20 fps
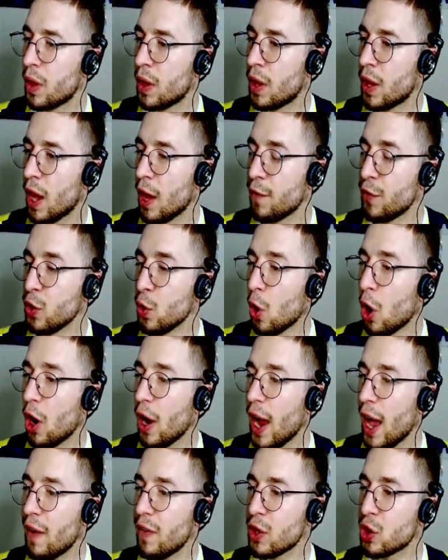If you are
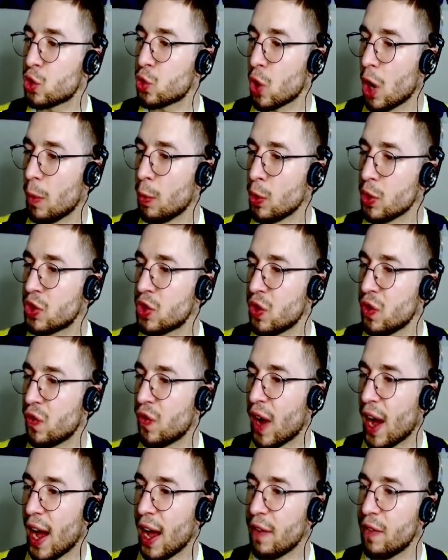having trouble
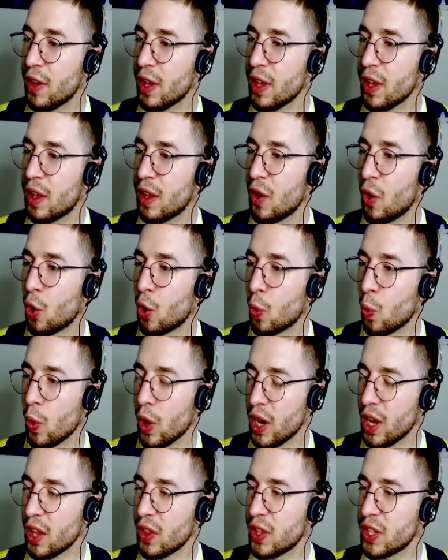surviving or
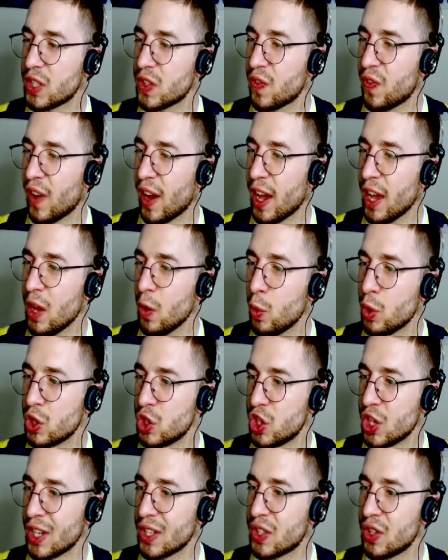winning this fight with
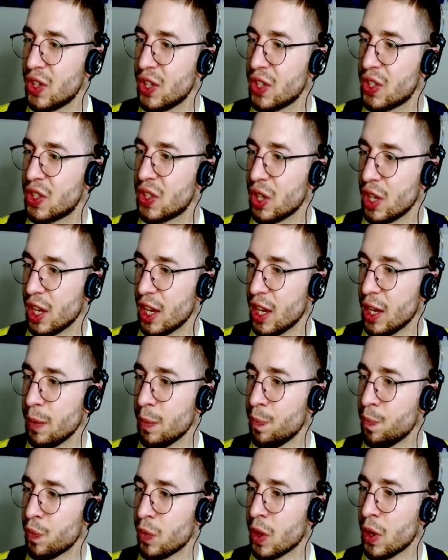just this
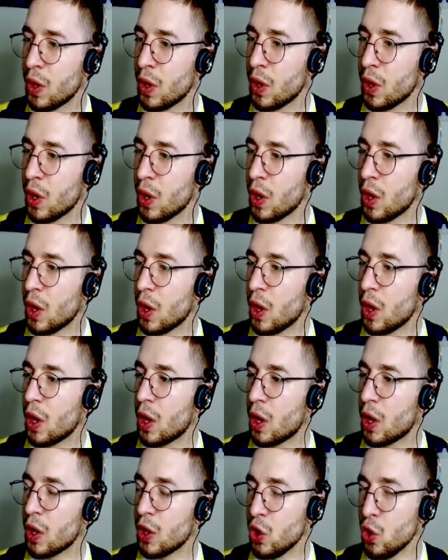team,
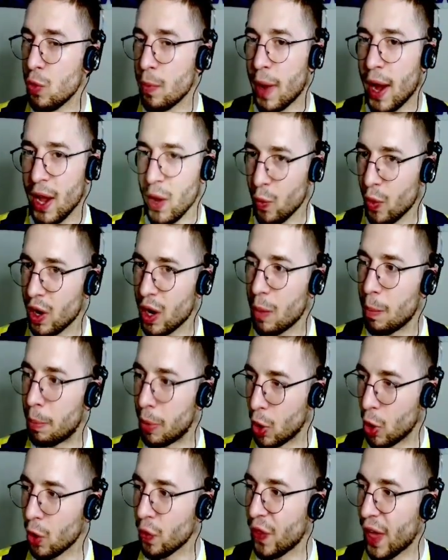you might want to
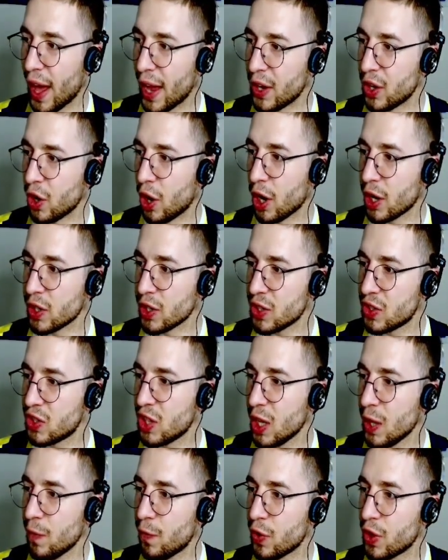build that darkness
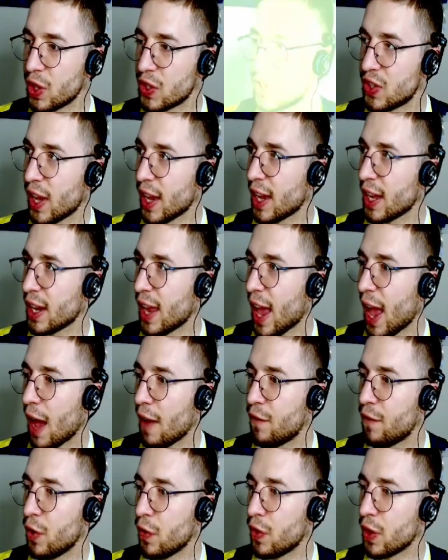team for the second
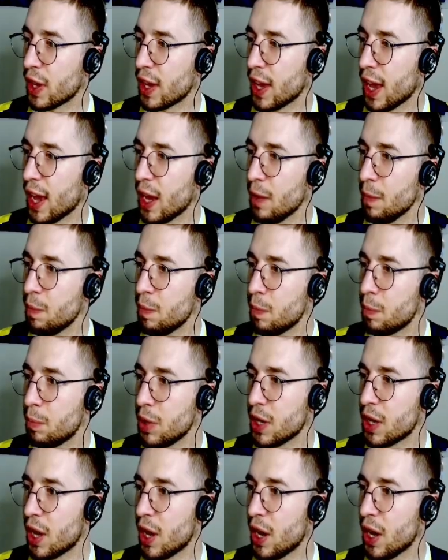half of the game
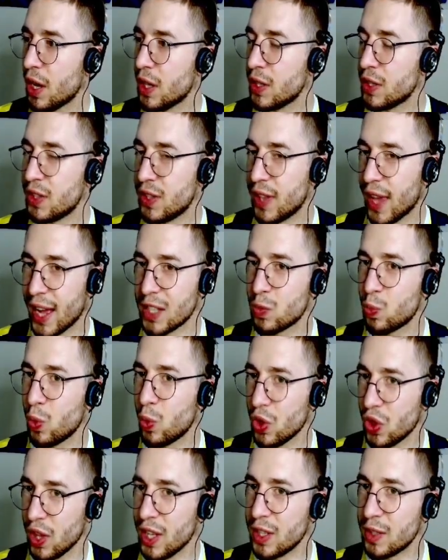because that's
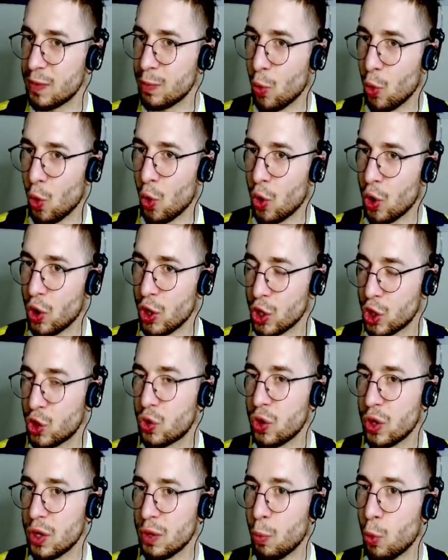what is more
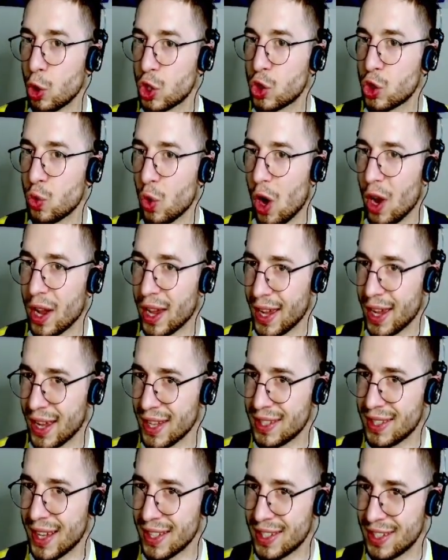strong
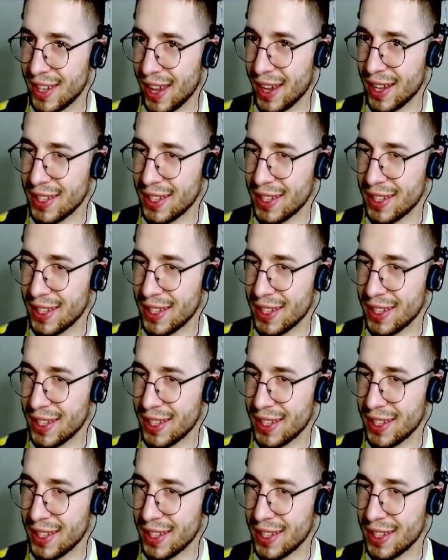against that second